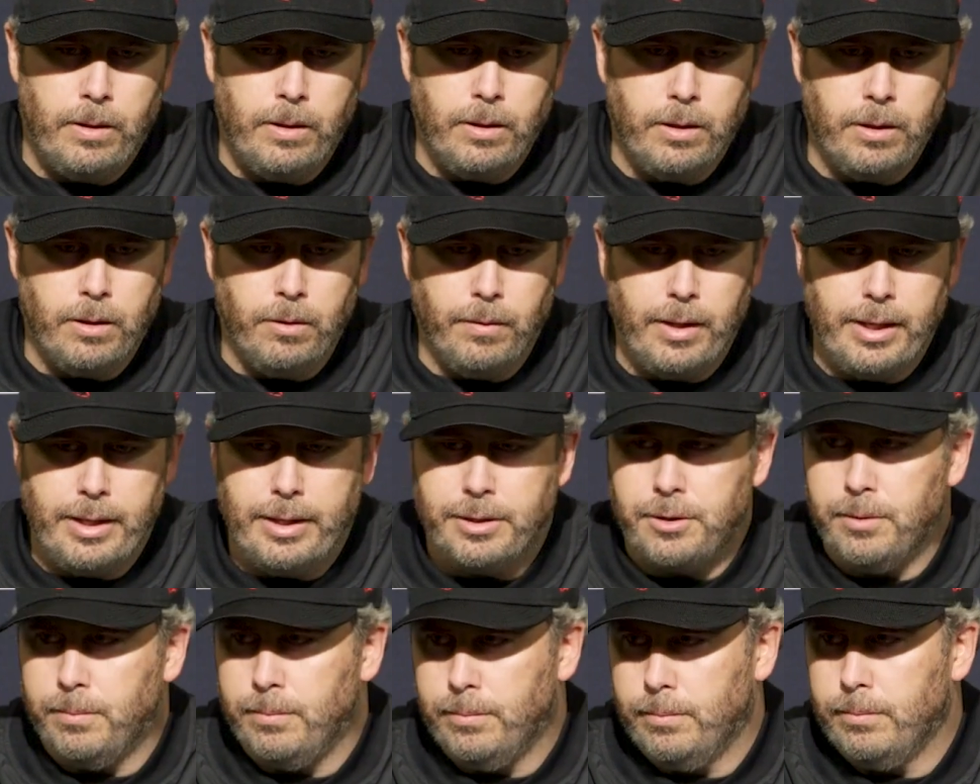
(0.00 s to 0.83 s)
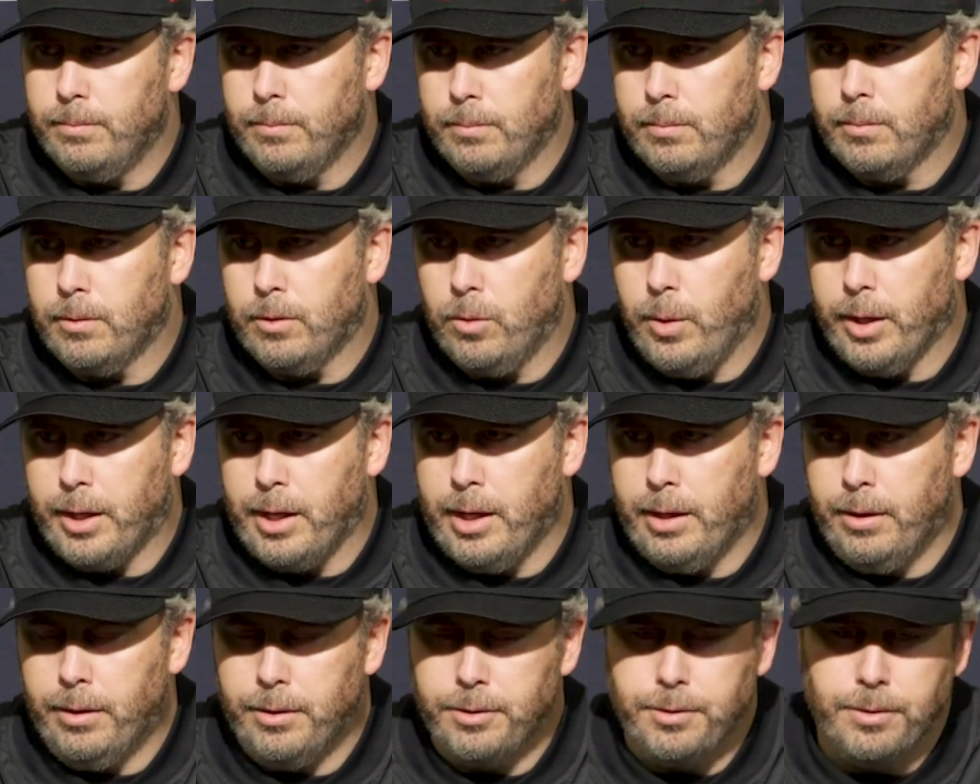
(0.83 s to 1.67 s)
you know they hit some quick
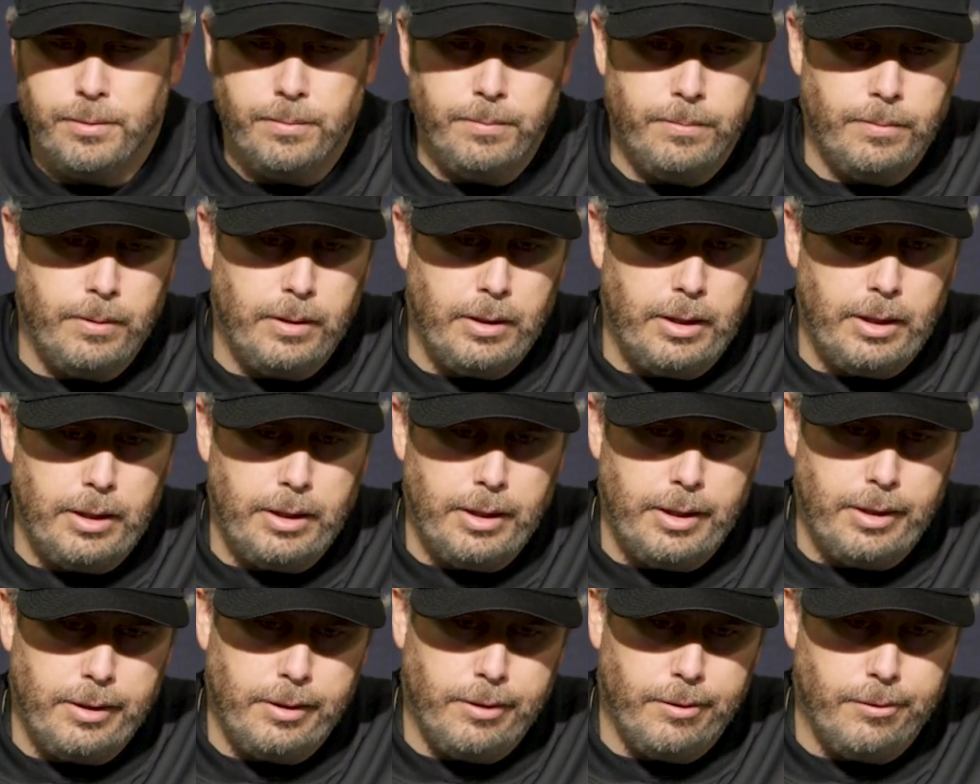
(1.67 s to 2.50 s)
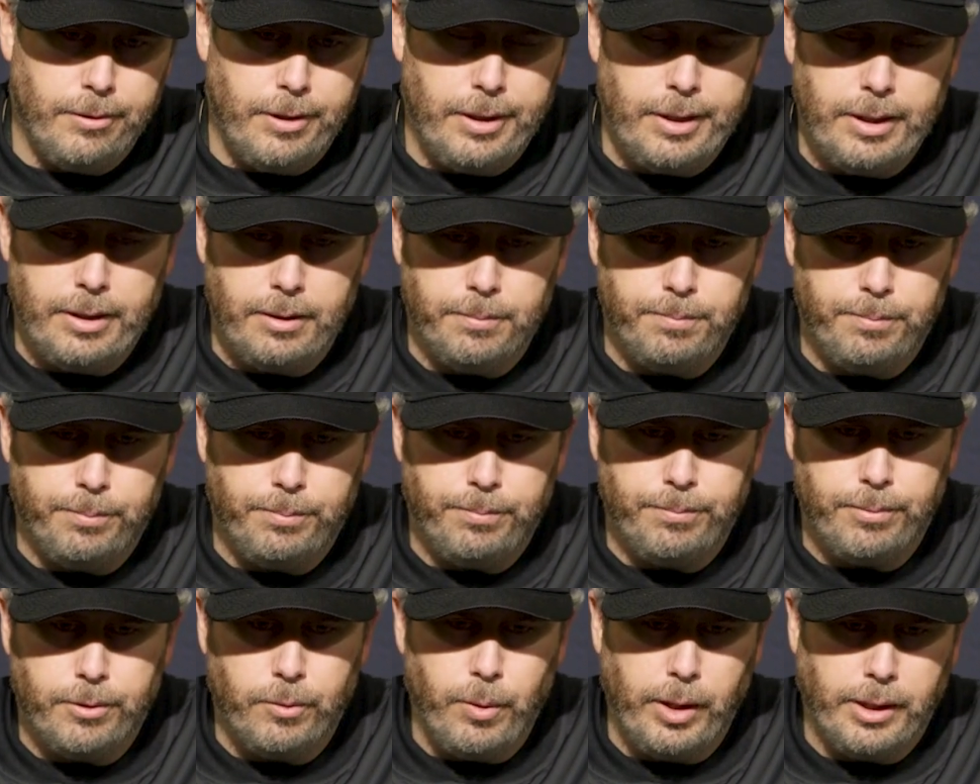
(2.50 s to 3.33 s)
hitters. Uh, they, you know they had a
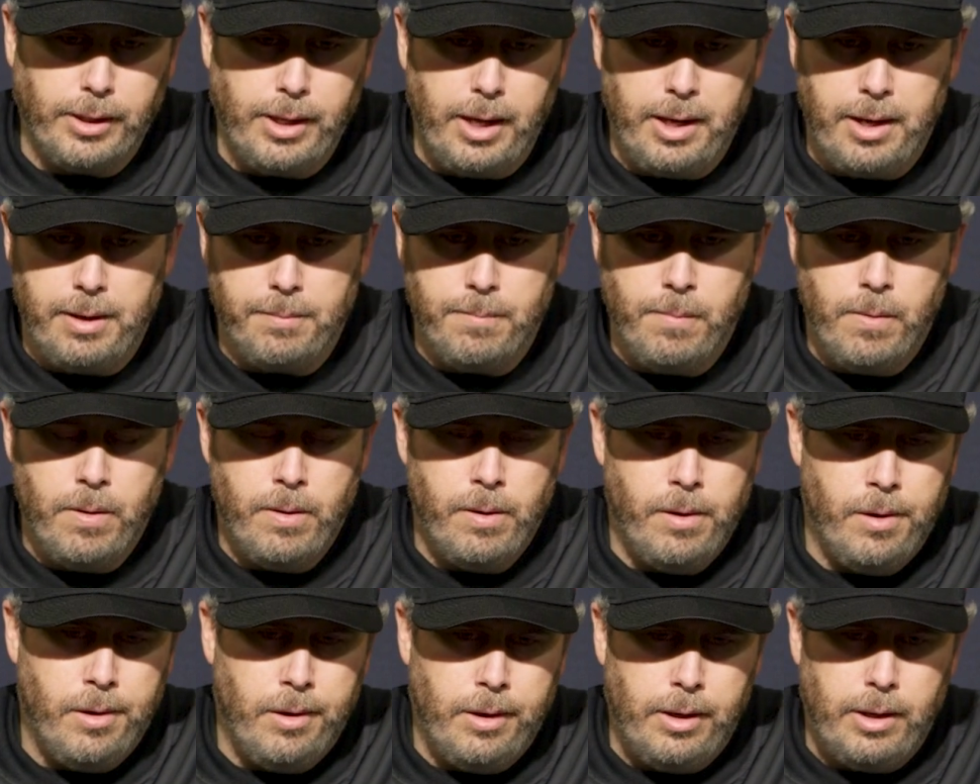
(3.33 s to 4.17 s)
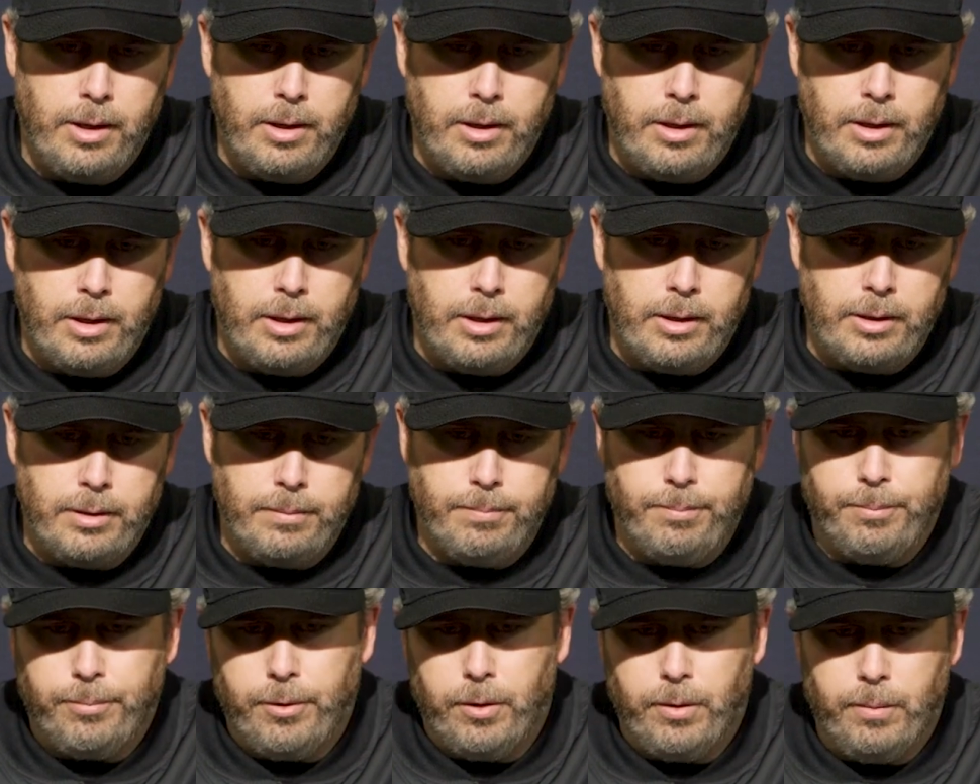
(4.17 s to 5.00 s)
quick game
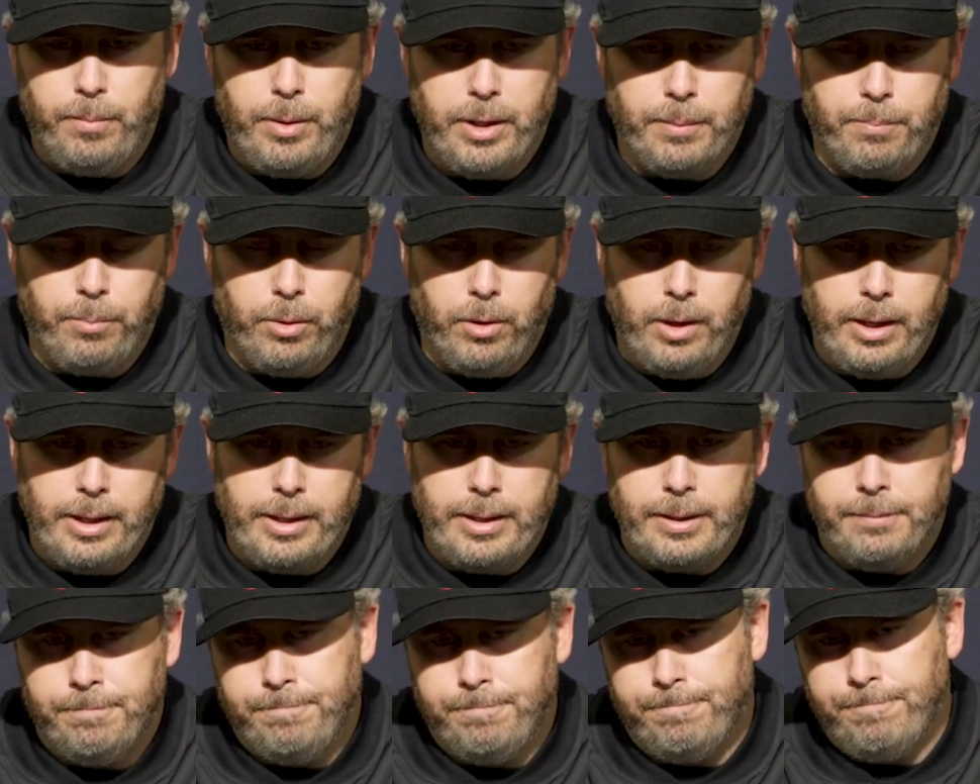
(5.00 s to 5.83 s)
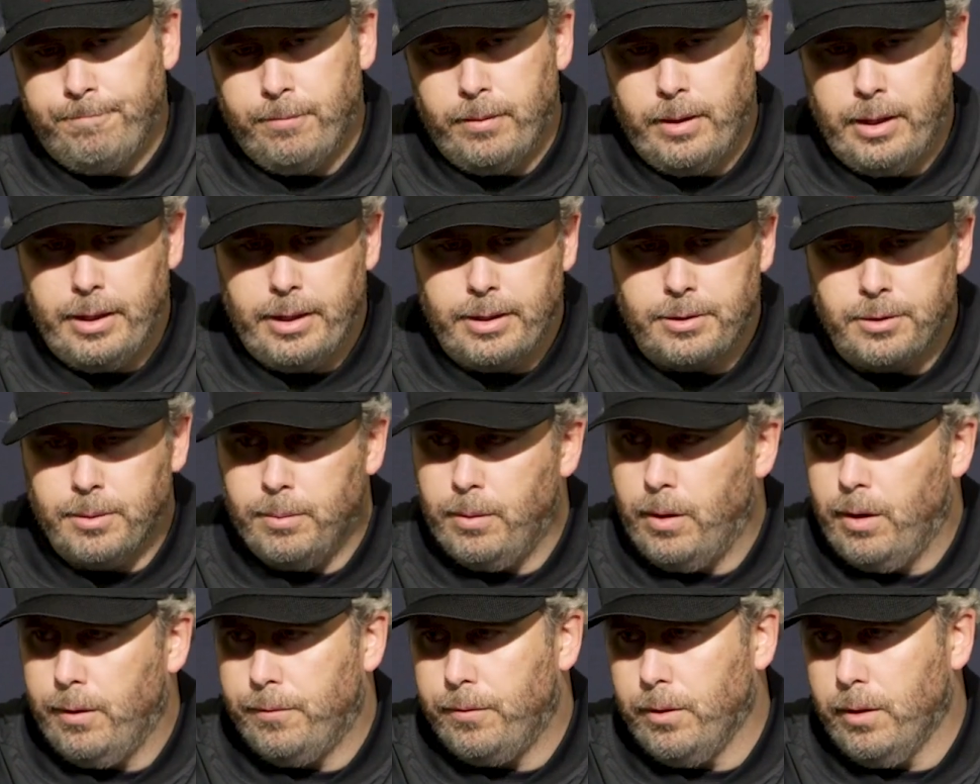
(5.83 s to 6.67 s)
for a big play. They hit some
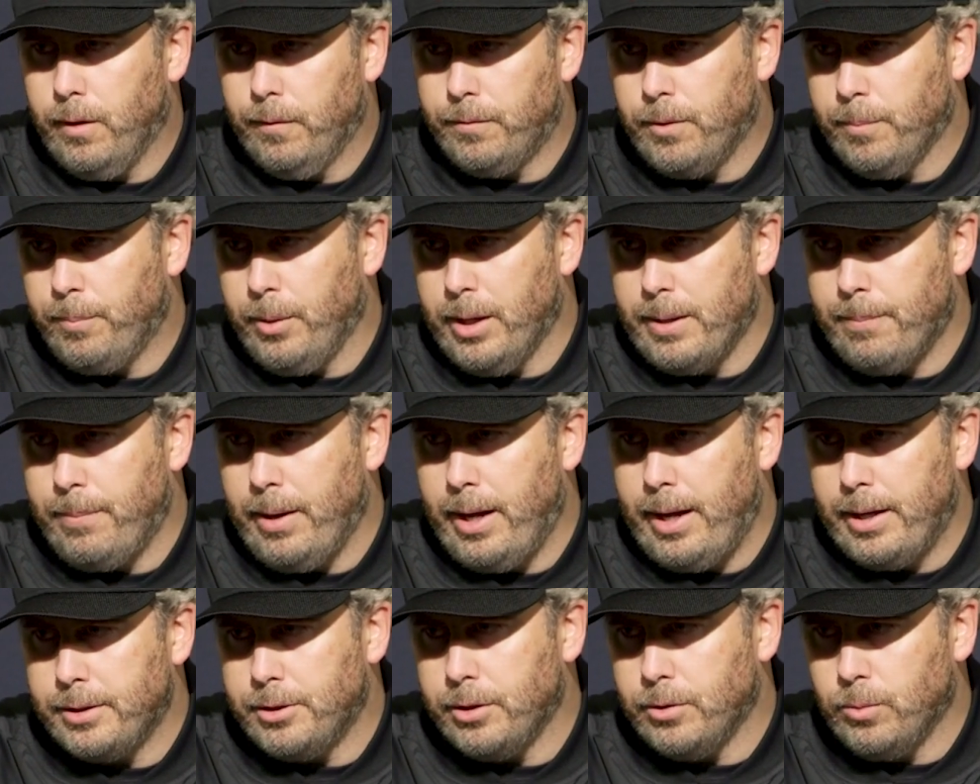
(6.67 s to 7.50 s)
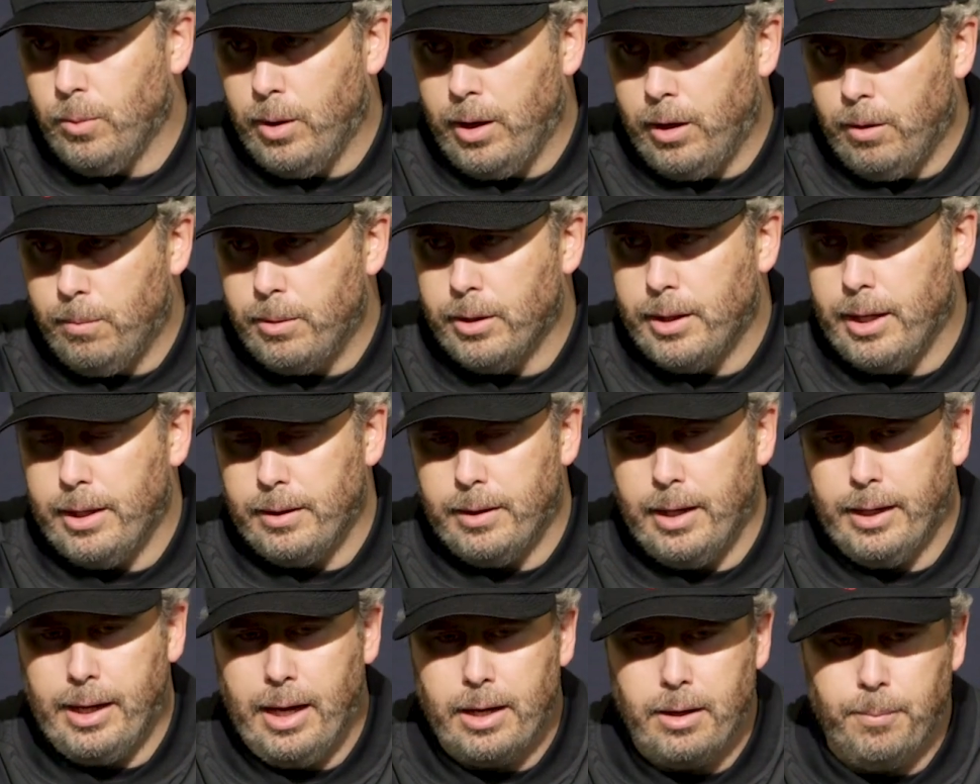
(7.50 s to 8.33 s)
off the, off the play pass as well, but they,
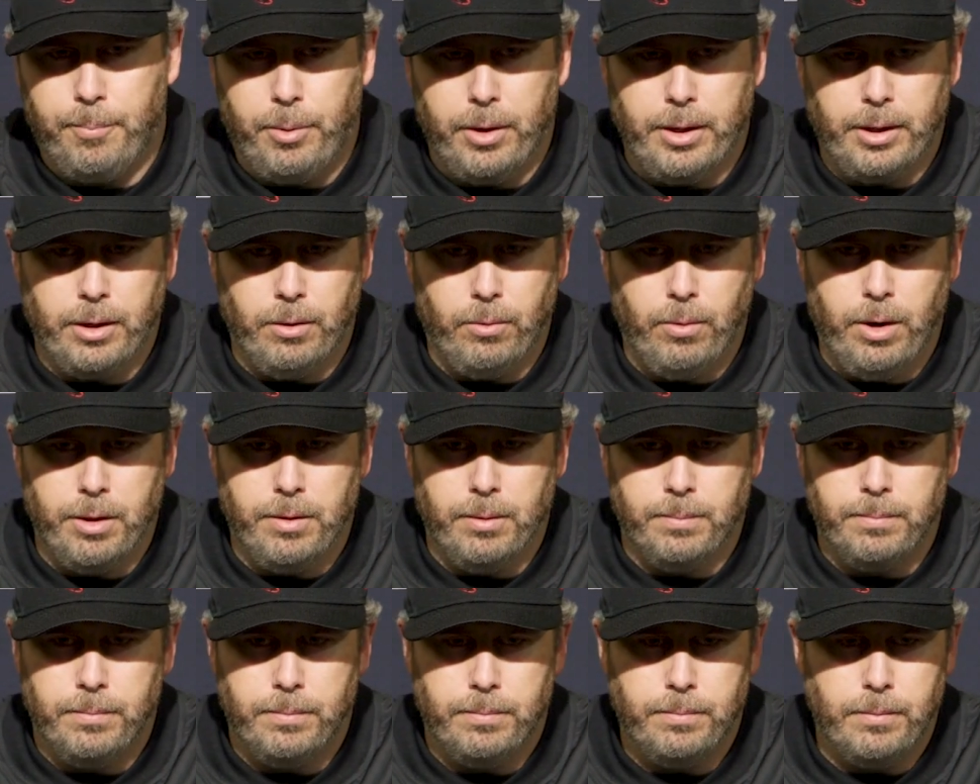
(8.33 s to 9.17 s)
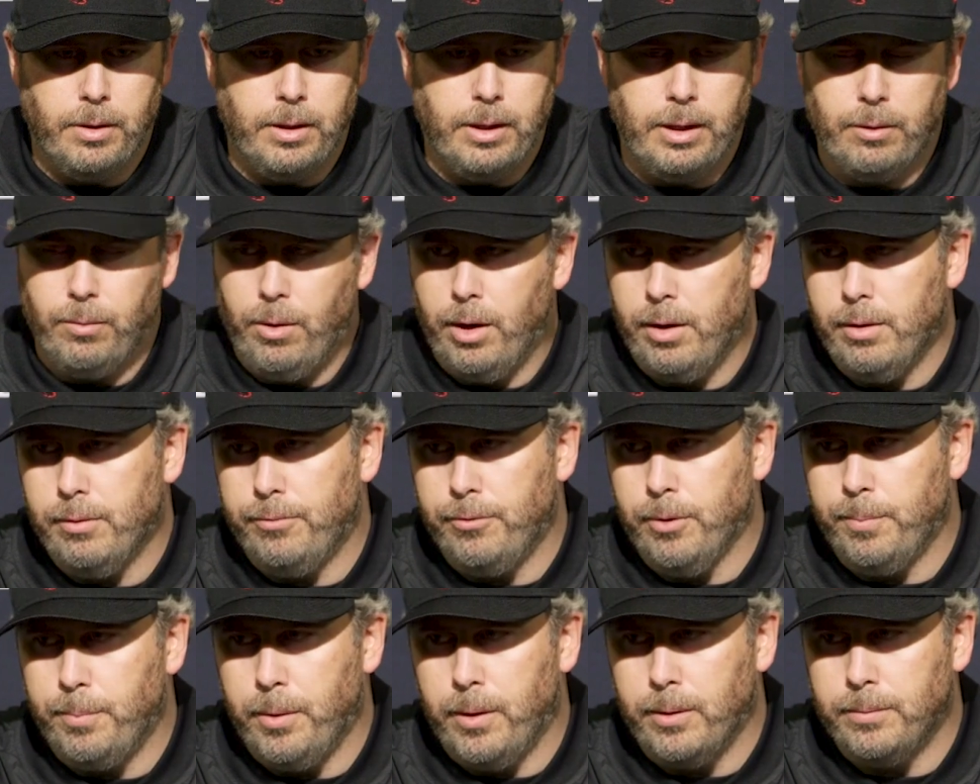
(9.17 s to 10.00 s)
they got in a pretty good rhythm uh, running the
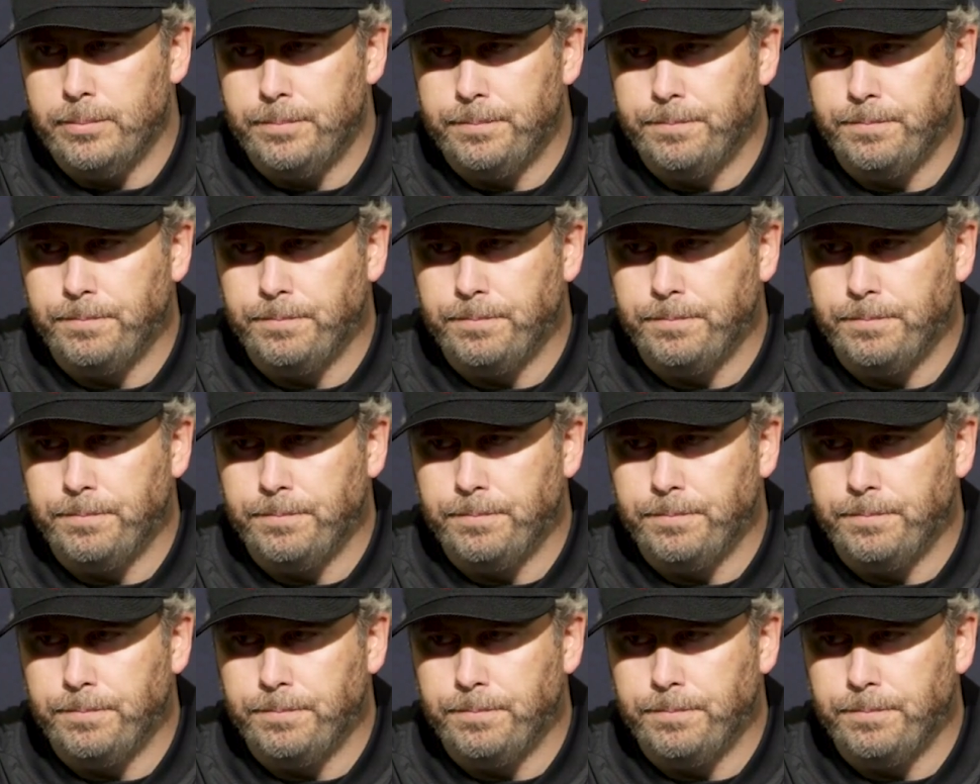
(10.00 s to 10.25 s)
football.